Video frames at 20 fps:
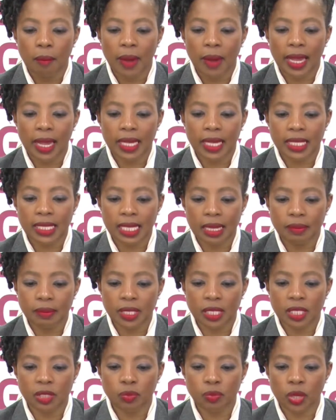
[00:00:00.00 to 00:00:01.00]
by
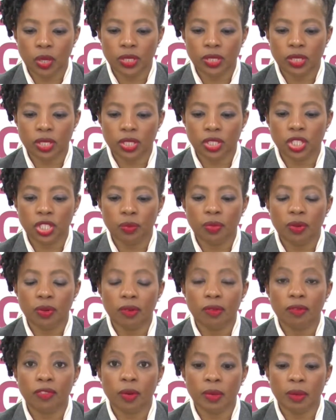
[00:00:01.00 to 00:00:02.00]
accepting sponsorship
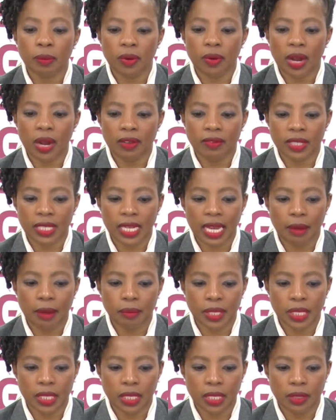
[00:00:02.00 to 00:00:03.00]
from a private
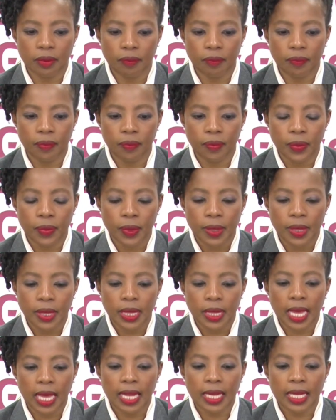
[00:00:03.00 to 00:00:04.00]
company.
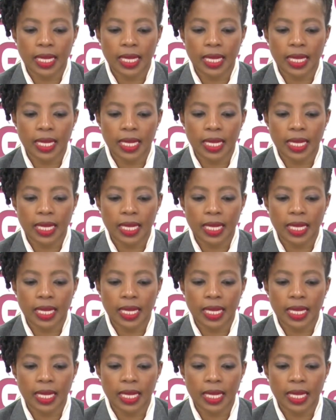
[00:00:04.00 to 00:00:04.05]
The